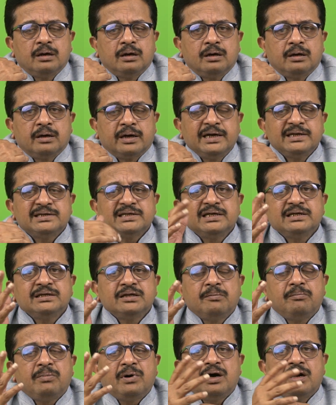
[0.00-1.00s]
raising the
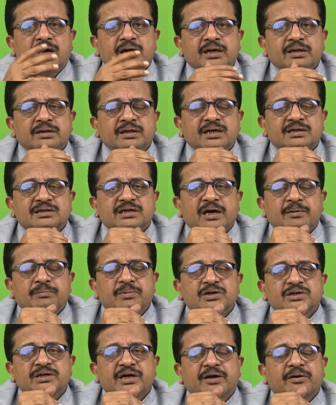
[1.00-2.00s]
bar in their
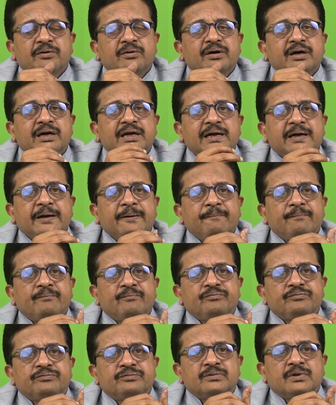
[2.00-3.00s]
cybersecurity
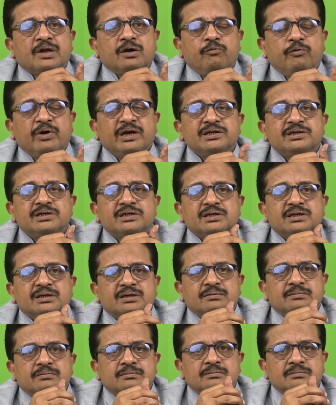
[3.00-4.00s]
venture,
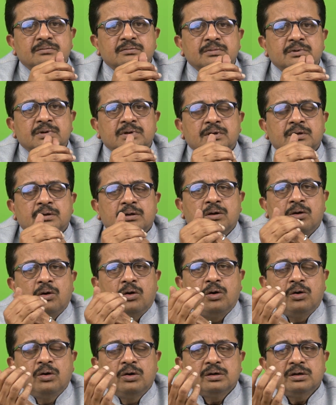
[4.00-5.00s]

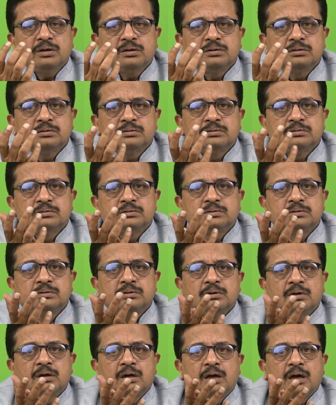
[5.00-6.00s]
or
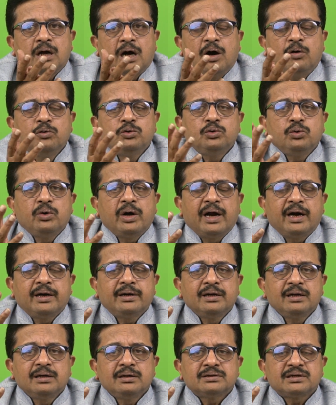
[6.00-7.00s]
how to
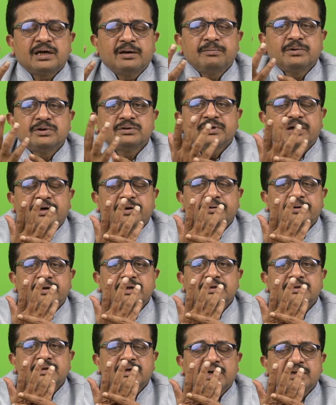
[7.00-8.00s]
handle cybersecurity
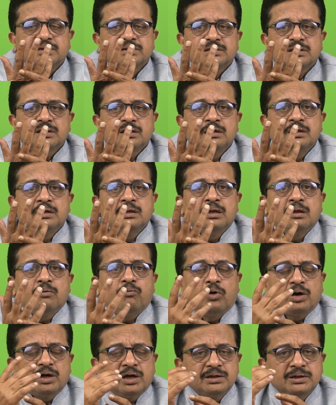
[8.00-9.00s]
threats.
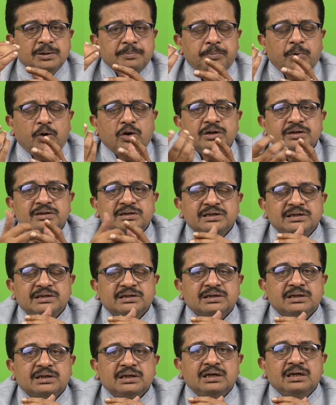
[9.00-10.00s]
What are the
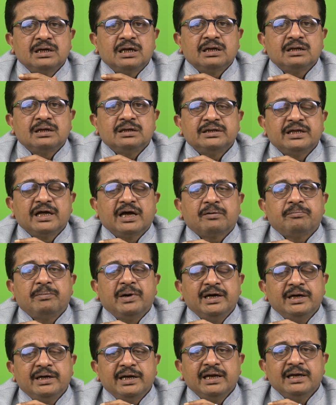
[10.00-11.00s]
policies they are
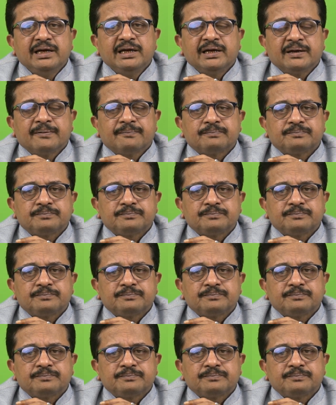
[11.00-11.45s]
maintaining?